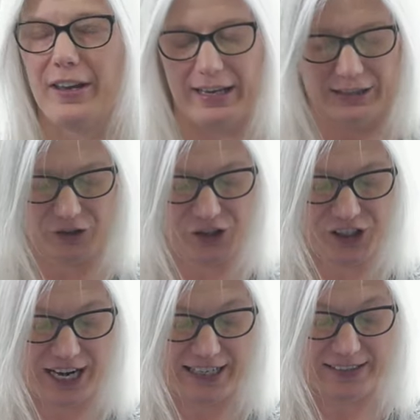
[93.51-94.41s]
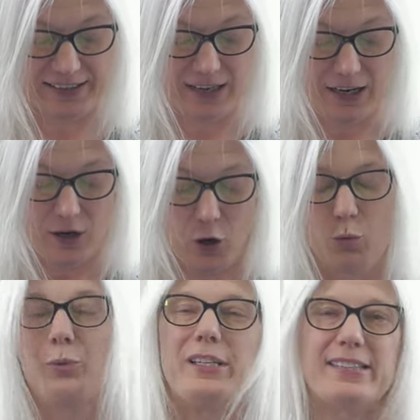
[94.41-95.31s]
in English studies
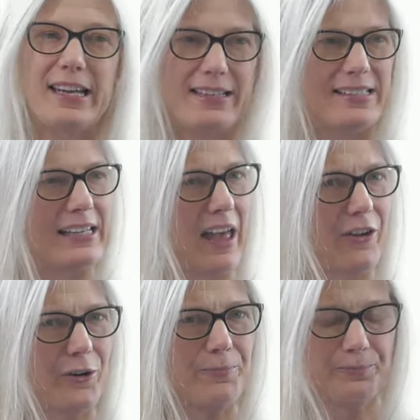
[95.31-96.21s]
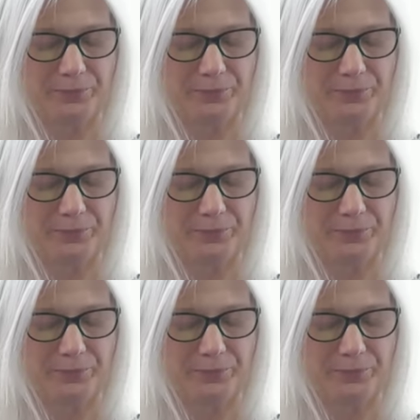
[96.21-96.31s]
when we stand together.